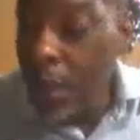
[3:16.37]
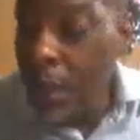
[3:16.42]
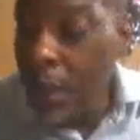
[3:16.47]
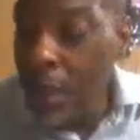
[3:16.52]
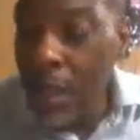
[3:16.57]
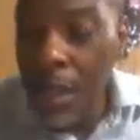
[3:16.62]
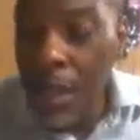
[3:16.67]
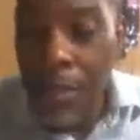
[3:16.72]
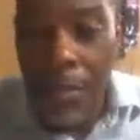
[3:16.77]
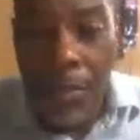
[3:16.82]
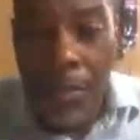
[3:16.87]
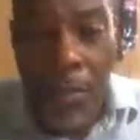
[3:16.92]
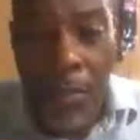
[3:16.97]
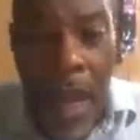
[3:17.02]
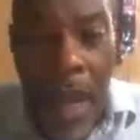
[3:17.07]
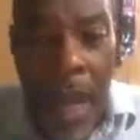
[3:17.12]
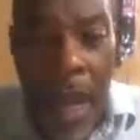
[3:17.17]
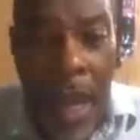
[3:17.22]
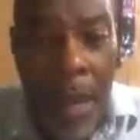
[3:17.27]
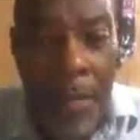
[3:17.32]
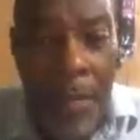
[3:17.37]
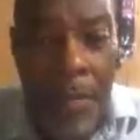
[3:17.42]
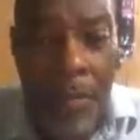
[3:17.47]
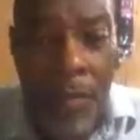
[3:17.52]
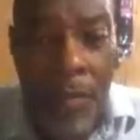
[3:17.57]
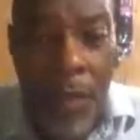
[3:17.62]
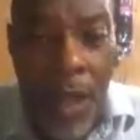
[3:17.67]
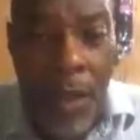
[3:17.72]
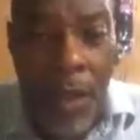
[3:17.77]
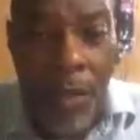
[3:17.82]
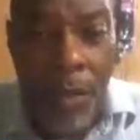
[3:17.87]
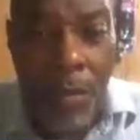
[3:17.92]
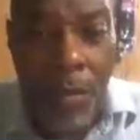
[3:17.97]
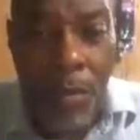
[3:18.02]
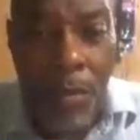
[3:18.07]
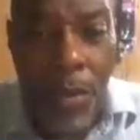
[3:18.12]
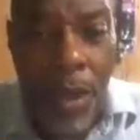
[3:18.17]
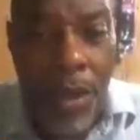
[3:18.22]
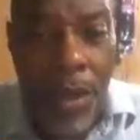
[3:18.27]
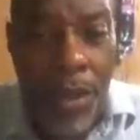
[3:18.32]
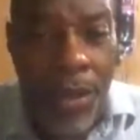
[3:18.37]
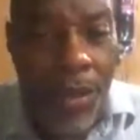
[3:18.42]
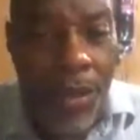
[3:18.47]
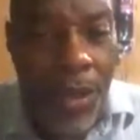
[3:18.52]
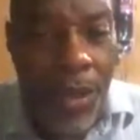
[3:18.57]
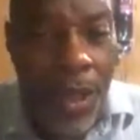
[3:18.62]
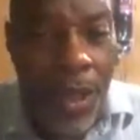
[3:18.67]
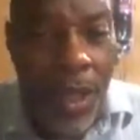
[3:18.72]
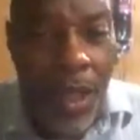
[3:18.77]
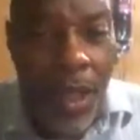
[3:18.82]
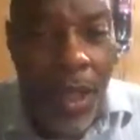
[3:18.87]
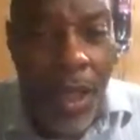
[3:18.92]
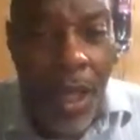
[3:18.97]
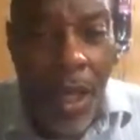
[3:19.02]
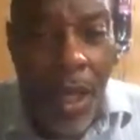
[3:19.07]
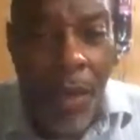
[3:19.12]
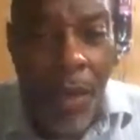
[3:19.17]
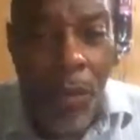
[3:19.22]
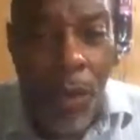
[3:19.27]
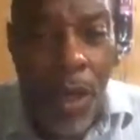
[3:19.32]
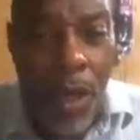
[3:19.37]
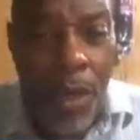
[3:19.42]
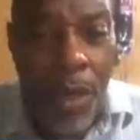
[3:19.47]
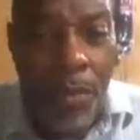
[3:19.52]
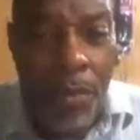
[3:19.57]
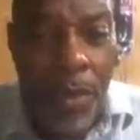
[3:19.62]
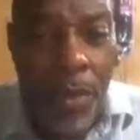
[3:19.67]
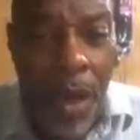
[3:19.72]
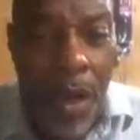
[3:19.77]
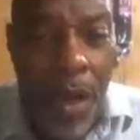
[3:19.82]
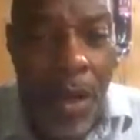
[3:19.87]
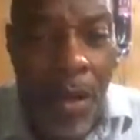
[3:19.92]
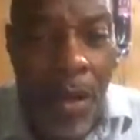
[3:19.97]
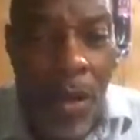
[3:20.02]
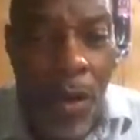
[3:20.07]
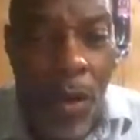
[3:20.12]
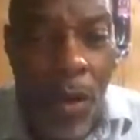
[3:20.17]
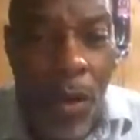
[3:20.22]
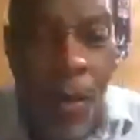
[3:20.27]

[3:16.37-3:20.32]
Bill and Bab, they were brothers, and then